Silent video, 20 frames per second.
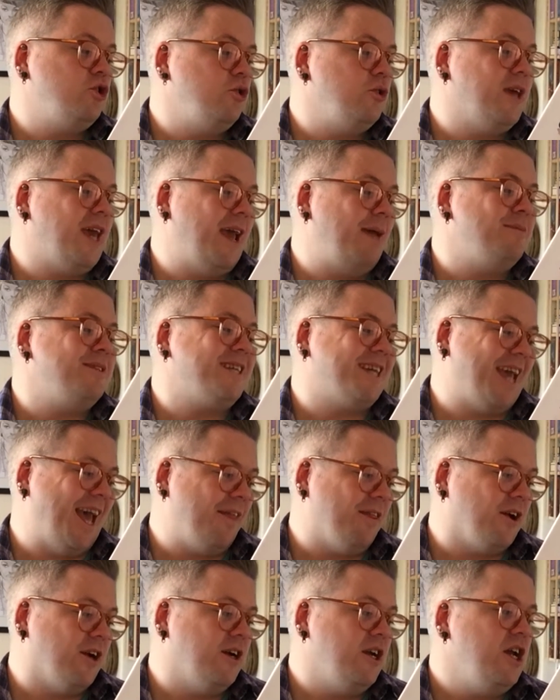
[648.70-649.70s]
came
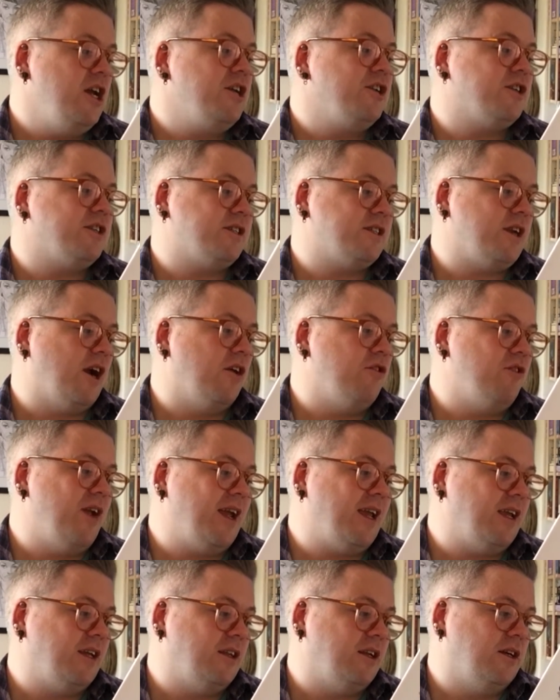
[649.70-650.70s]
together to star
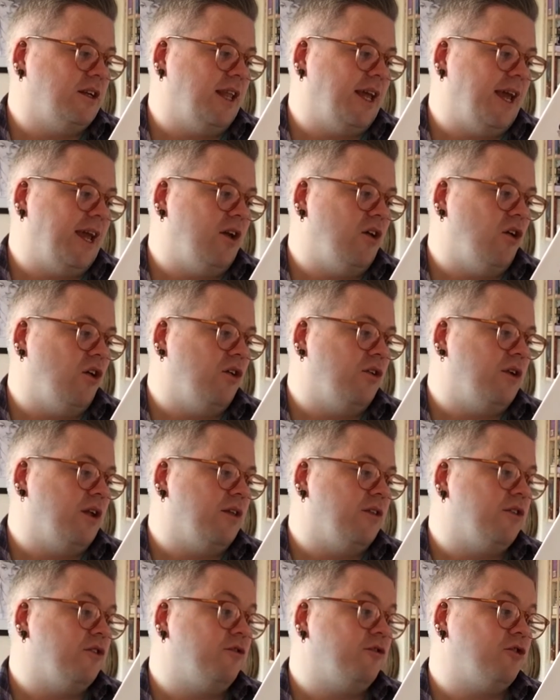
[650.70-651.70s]
regularly on
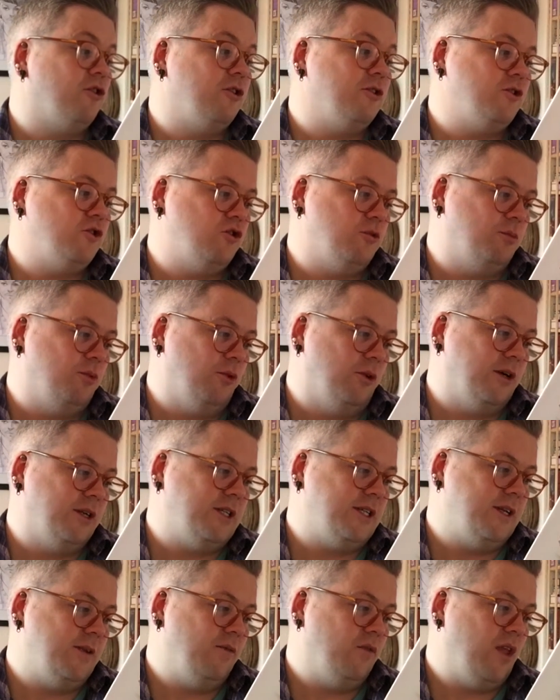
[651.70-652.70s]
The Frost Report.